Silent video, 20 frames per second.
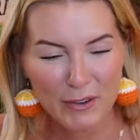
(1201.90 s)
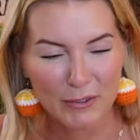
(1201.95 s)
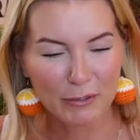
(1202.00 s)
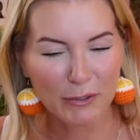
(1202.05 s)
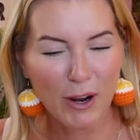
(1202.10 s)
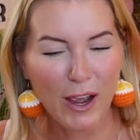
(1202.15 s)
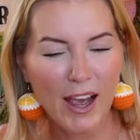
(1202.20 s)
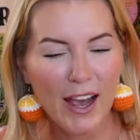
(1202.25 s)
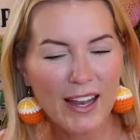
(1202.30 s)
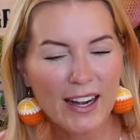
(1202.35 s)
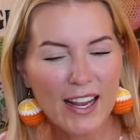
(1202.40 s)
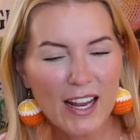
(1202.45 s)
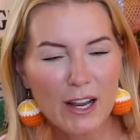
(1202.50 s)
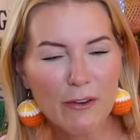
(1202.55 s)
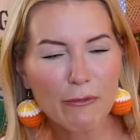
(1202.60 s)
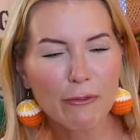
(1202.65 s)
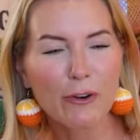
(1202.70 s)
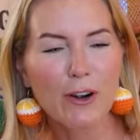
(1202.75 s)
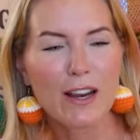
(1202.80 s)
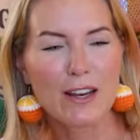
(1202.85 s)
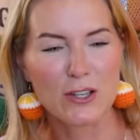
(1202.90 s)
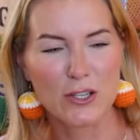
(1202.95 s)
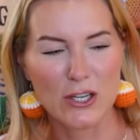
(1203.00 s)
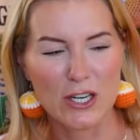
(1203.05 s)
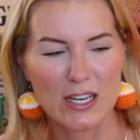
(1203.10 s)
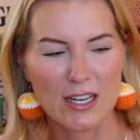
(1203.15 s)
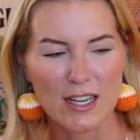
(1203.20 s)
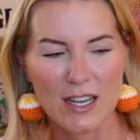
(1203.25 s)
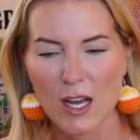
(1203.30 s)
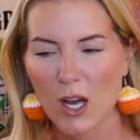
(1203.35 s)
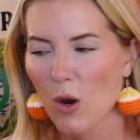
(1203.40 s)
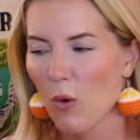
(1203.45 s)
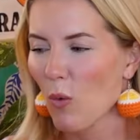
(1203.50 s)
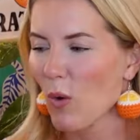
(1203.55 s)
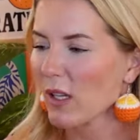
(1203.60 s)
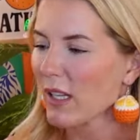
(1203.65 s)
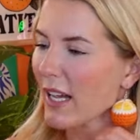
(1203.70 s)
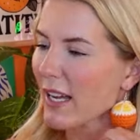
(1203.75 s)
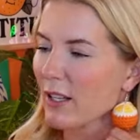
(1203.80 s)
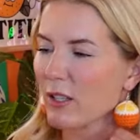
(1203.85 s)
Friday Freshie.
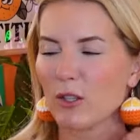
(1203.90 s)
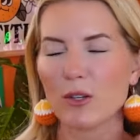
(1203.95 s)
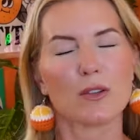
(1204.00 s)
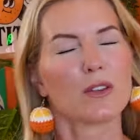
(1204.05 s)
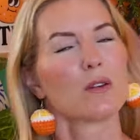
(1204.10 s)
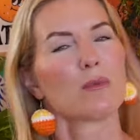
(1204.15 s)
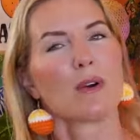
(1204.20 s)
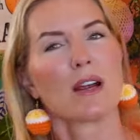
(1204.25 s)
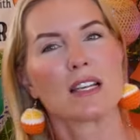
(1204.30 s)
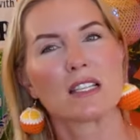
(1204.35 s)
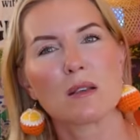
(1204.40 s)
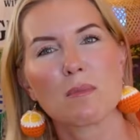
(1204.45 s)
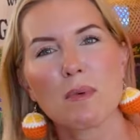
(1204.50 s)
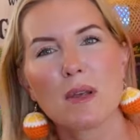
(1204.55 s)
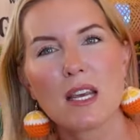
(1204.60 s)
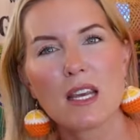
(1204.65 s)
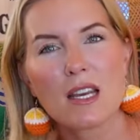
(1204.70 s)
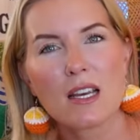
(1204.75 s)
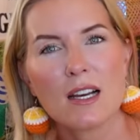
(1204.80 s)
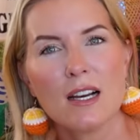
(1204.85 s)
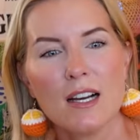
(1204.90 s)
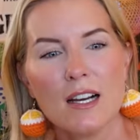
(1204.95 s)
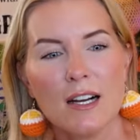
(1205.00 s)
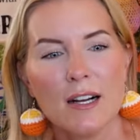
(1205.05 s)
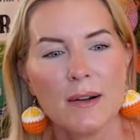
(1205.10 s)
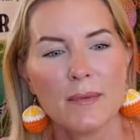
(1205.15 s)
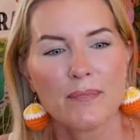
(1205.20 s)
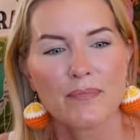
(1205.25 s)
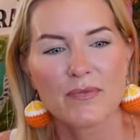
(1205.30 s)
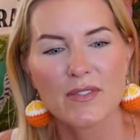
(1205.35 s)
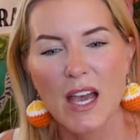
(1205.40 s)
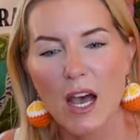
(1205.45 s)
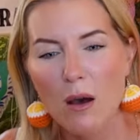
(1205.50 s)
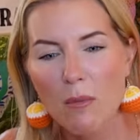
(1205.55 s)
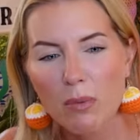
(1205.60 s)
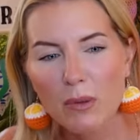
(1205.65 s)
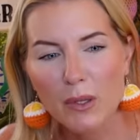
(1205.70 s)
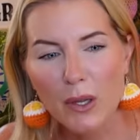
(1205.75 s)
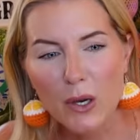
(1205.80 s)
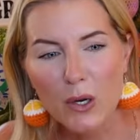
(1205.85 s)
Will I include the recipe down
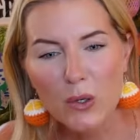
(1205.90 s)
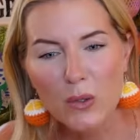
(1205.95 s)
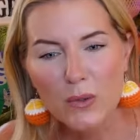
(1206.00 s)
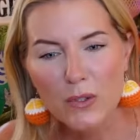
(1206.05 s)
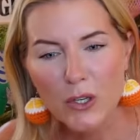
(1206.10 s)
below?